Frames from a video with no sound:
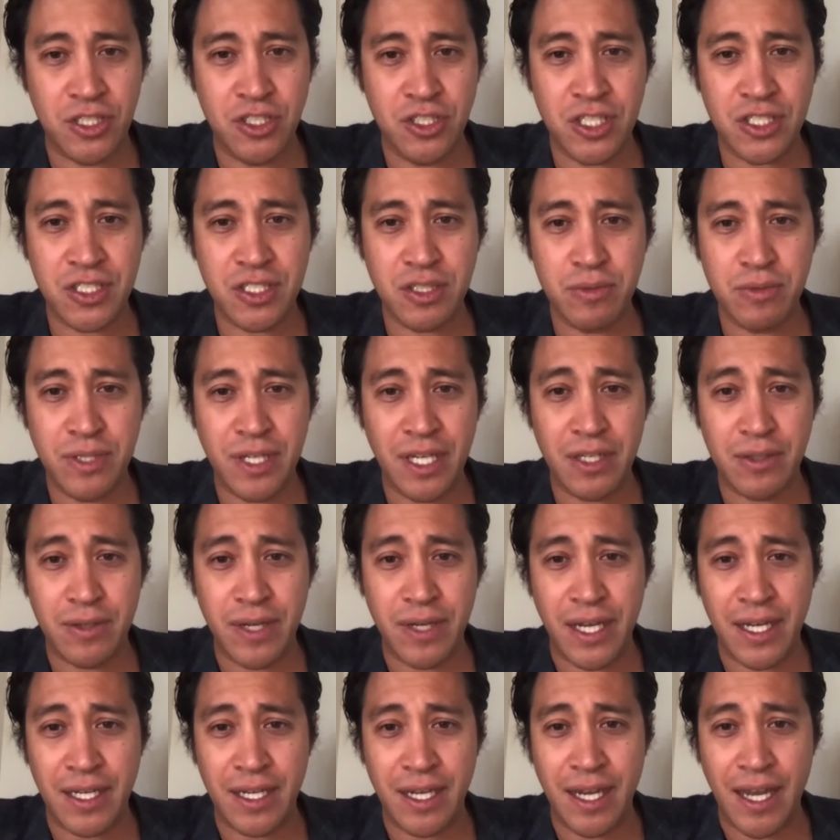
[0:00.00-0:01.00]
And just to
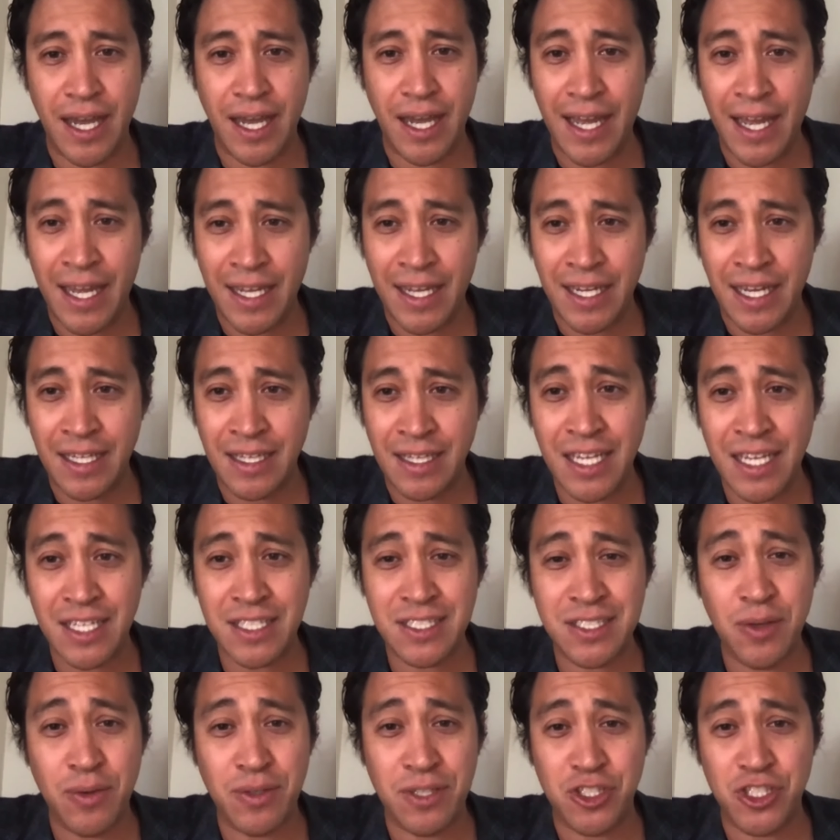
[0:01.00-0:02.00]
reiterate, and let
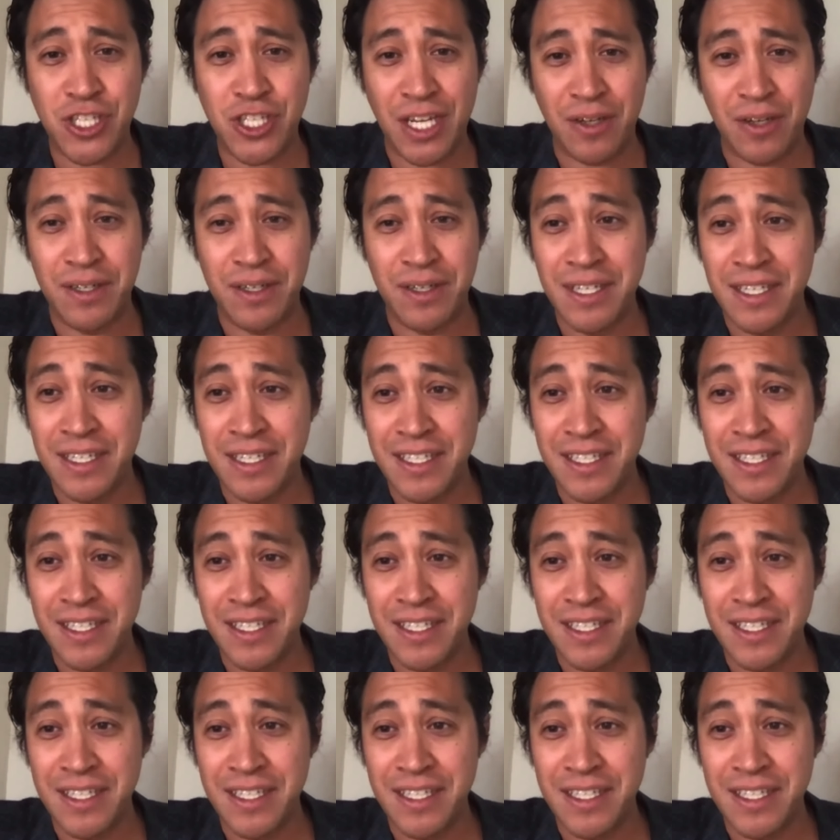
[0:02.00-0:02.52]
us know in the channel,